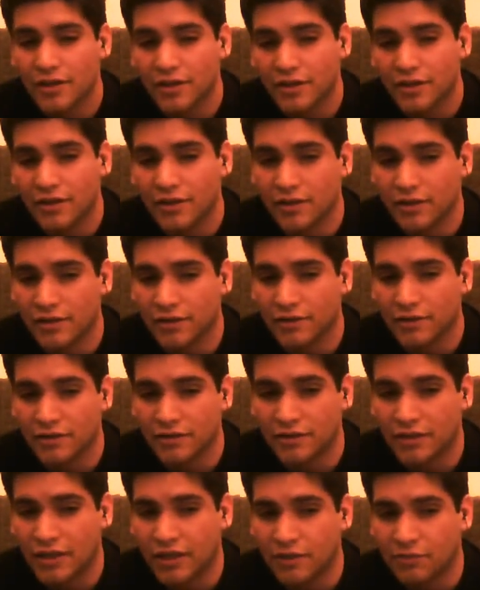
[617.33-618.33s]
and
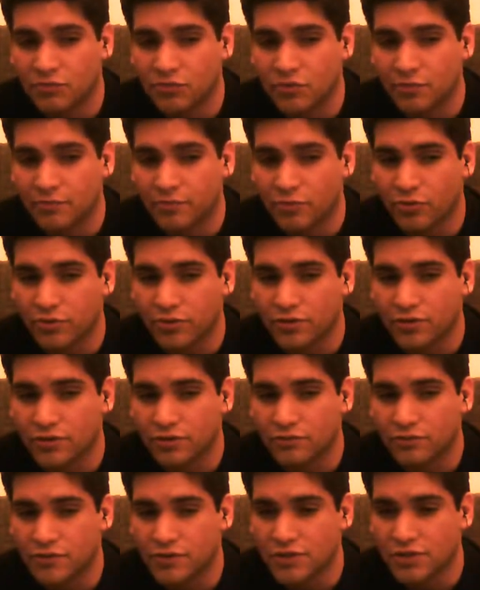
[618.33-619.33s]
it came to a point
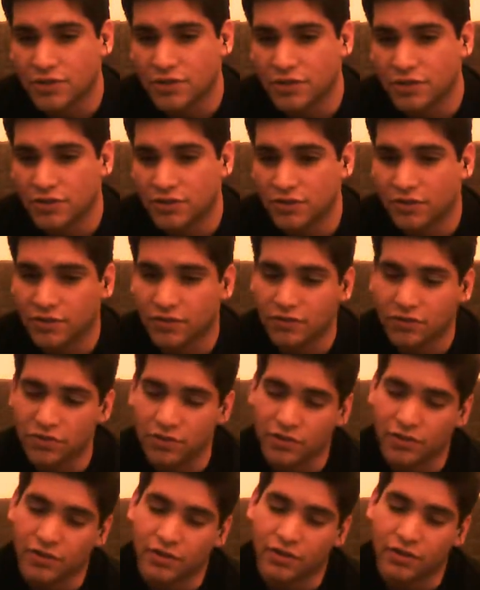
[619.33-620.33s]
in which he just
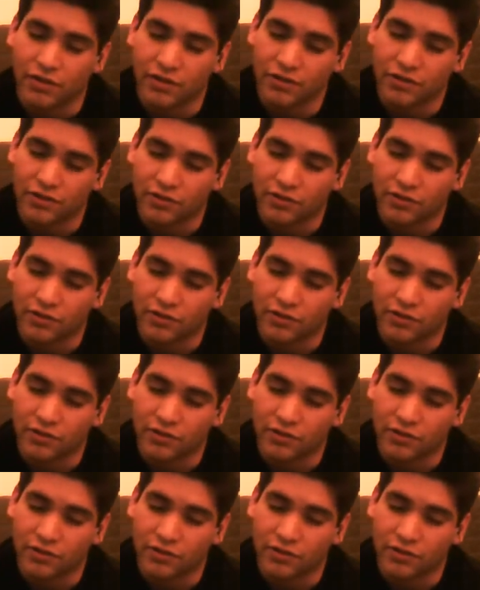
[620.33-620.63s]
took a